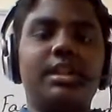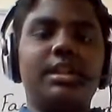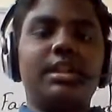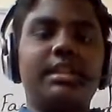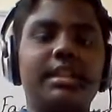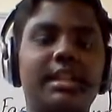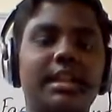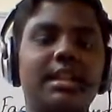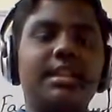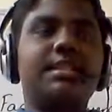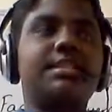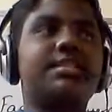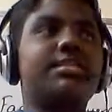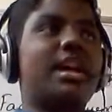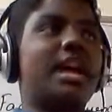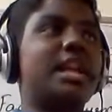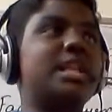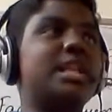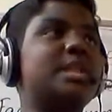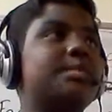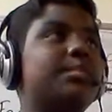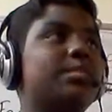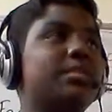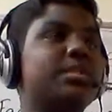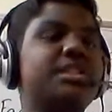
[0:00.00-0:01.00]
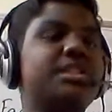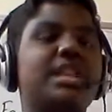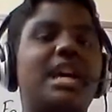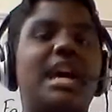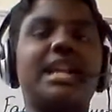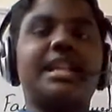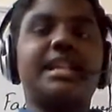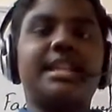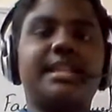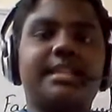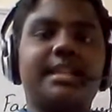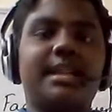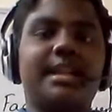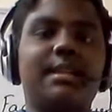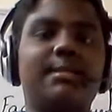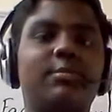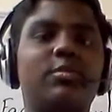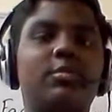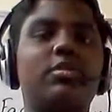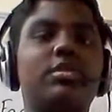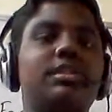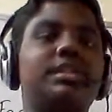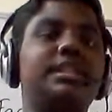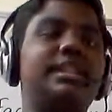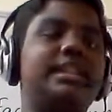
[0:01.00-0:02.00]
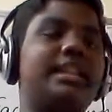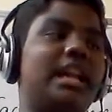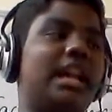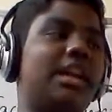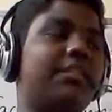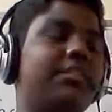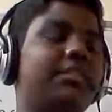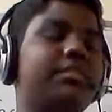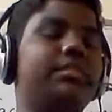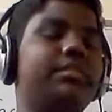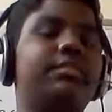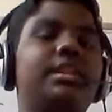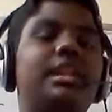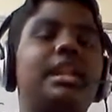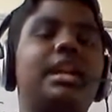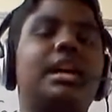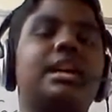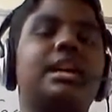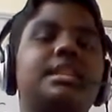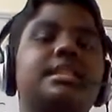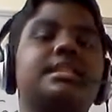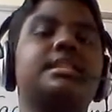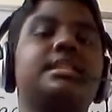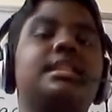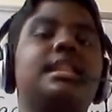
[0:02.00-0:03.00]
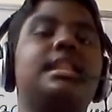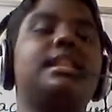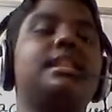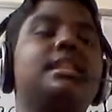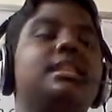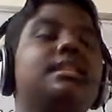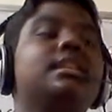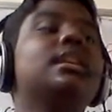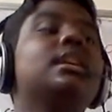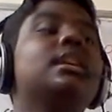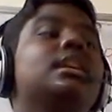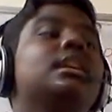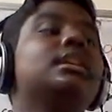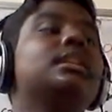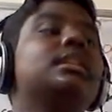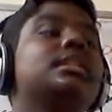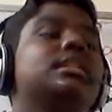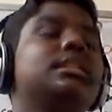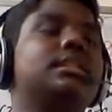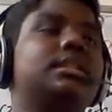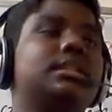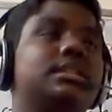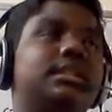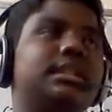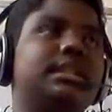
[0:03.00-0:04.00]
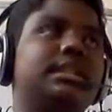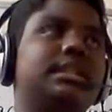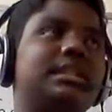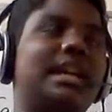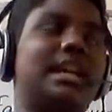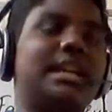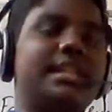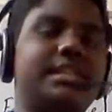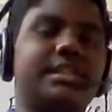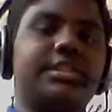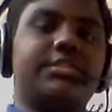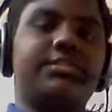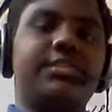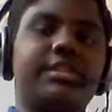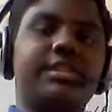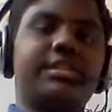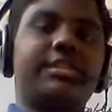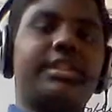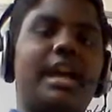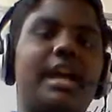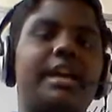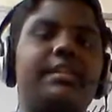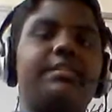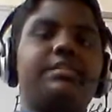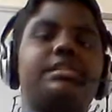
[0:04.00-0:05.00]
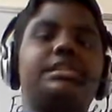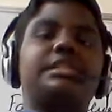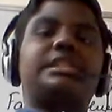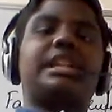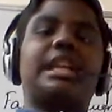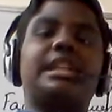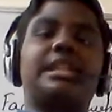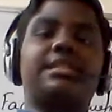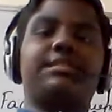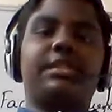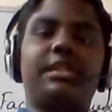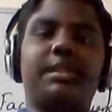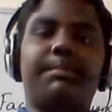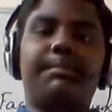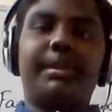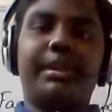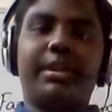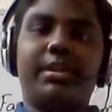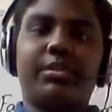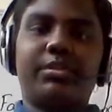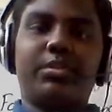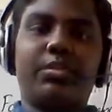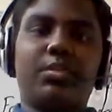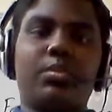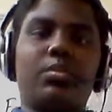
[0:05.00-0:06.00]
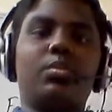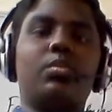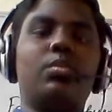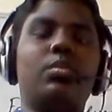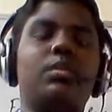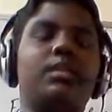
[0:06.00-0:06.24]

Yes, transport charges are more. The driver will ask, then the charges for the driver, charges for the petrol,